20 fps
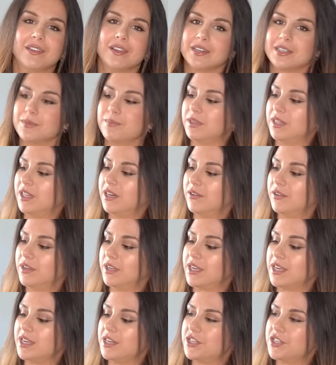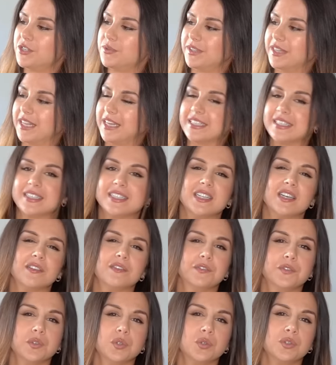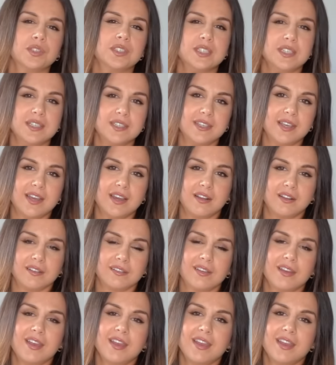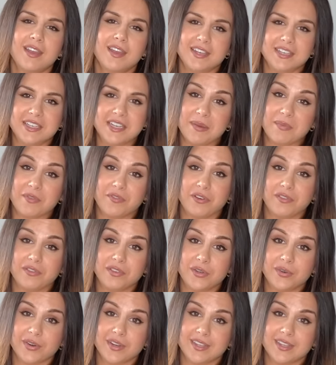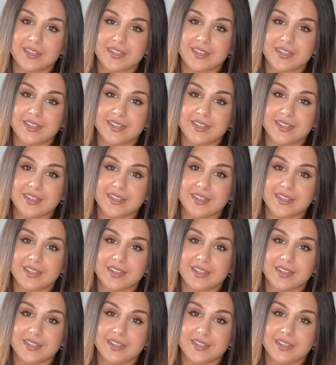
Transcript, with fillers: linked below in case you would like to see a full detailed in-depth review on